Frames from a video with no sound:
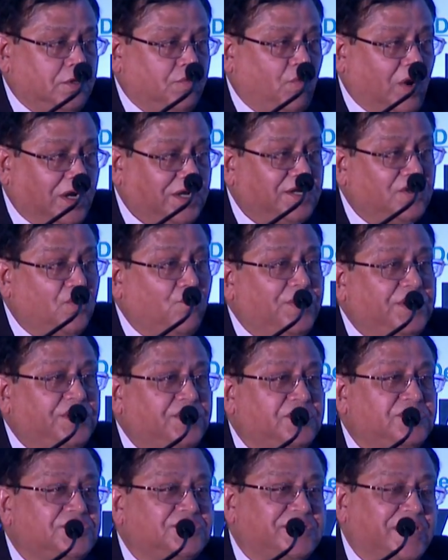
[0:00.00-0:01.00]
What
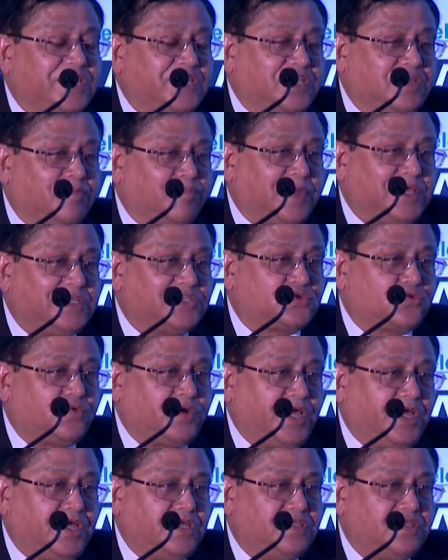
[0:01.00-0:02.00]
innovation is taking place
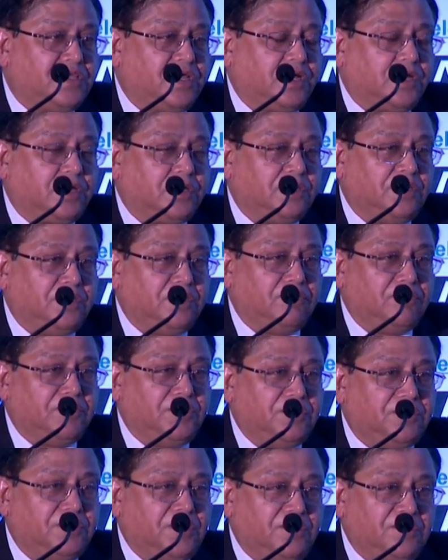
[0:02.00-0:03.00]
today in
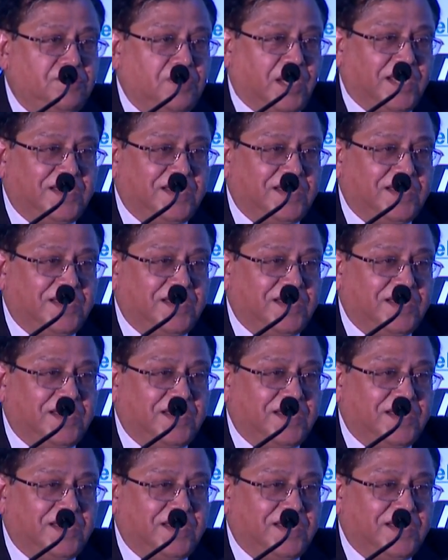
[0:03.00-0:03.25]
the